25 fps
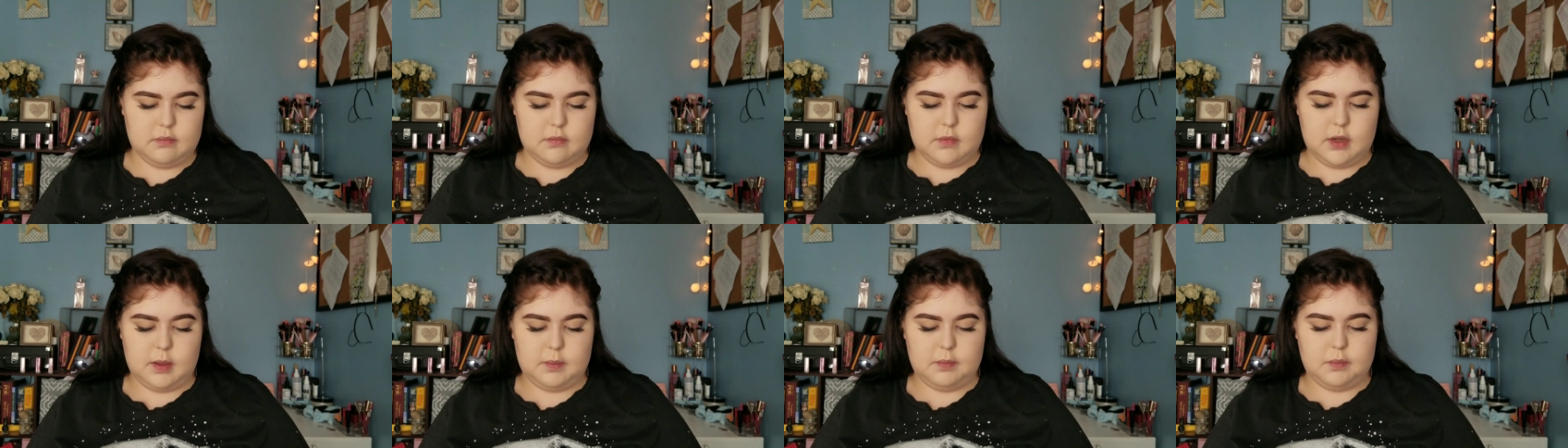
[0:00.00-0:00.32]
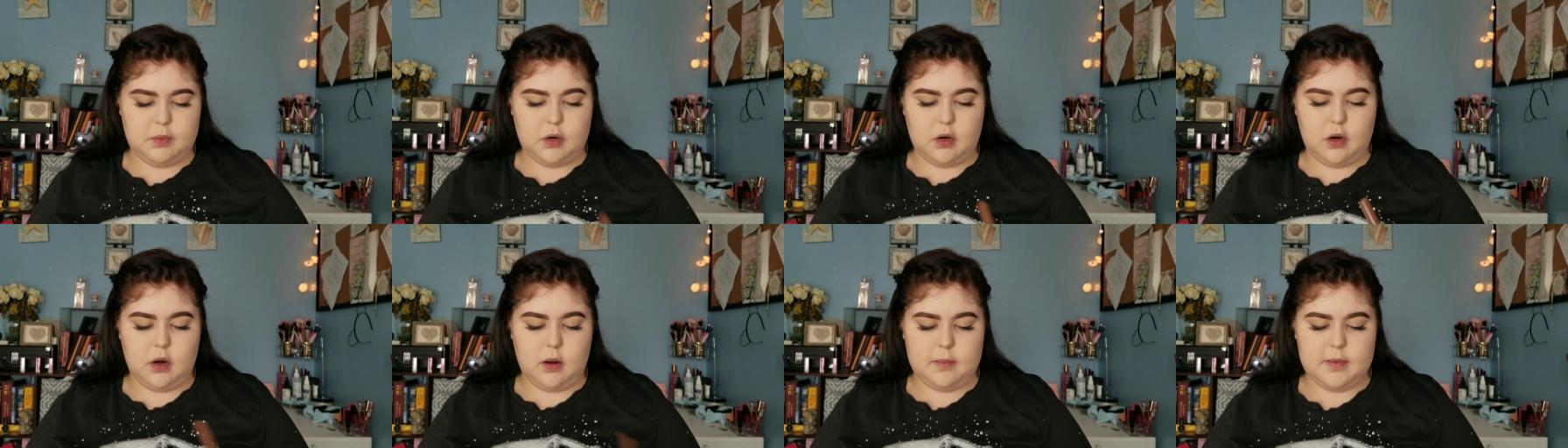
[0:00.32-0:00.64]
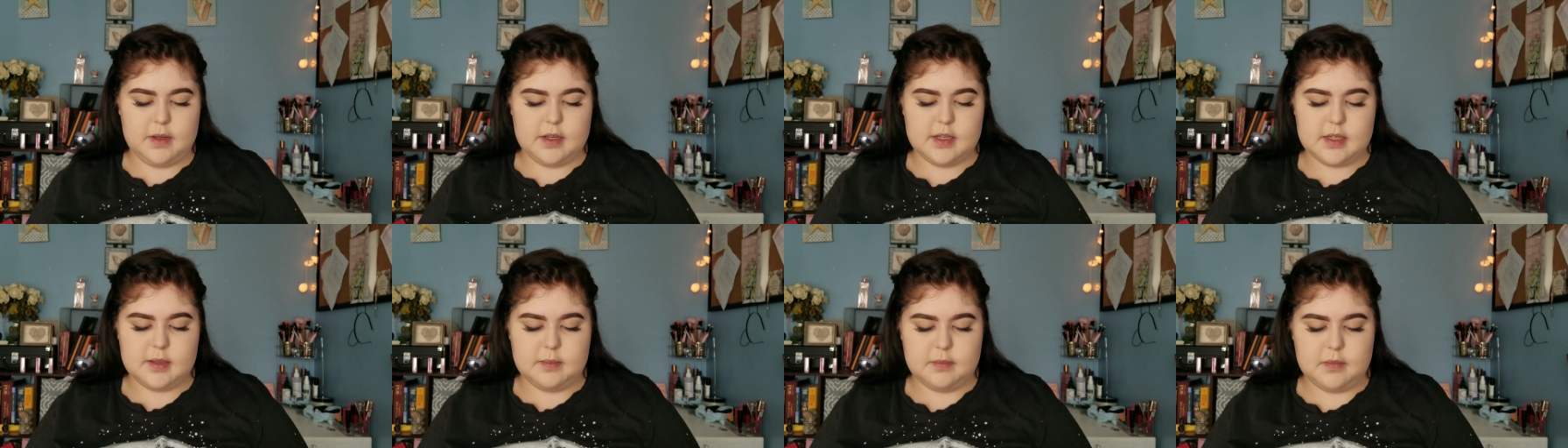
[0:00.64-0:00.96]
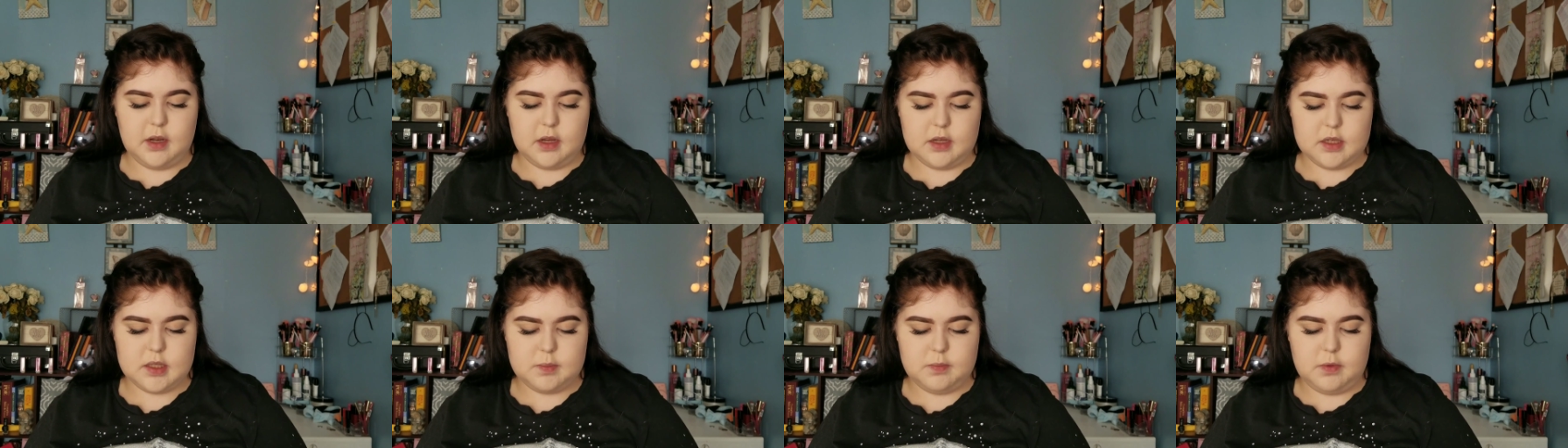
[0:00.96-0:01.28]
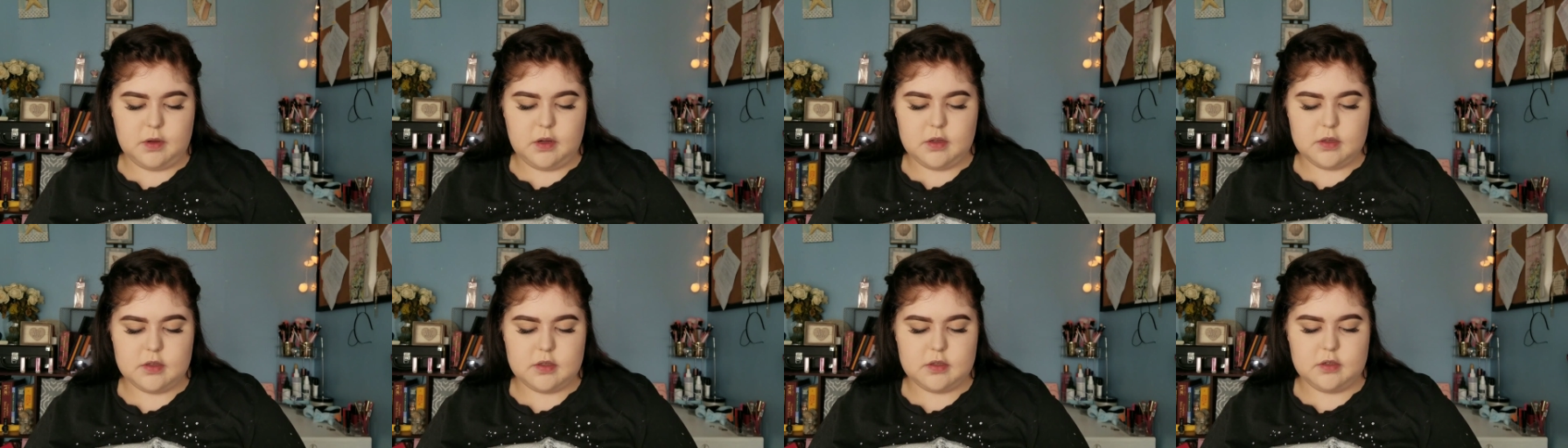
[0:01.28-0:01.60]
I promise I'm not
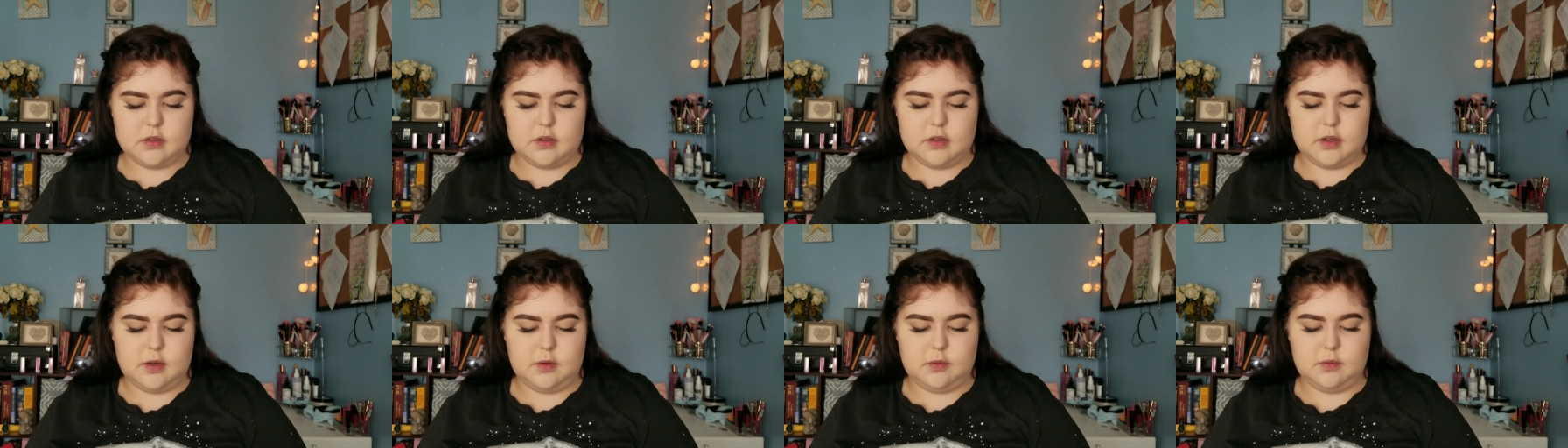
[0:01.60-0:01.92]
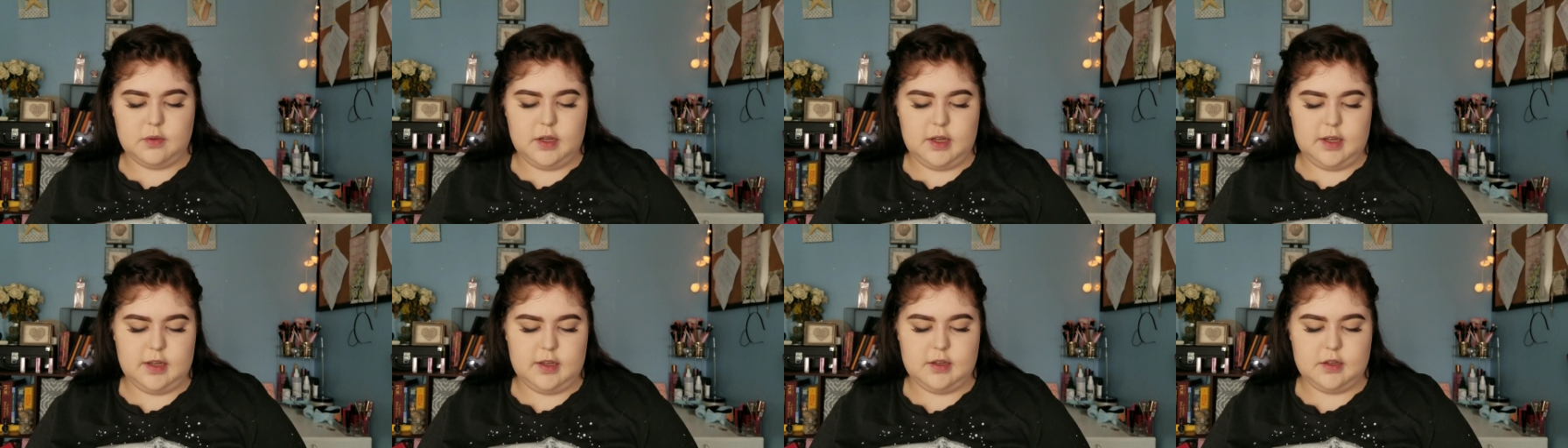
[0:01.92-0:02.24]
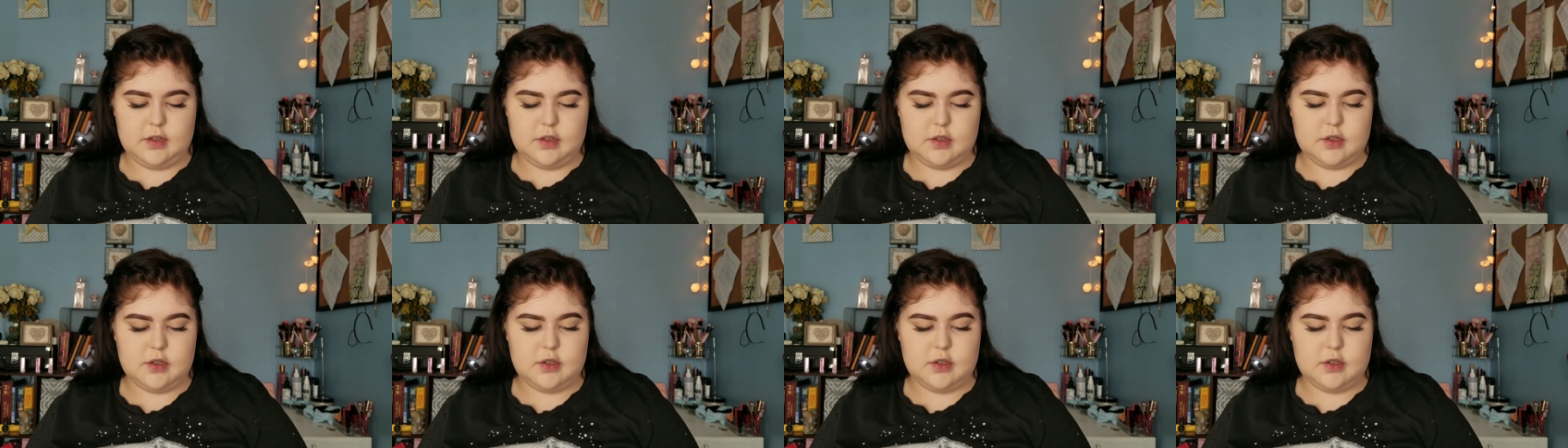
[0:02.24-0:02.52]
sponsored. I wish.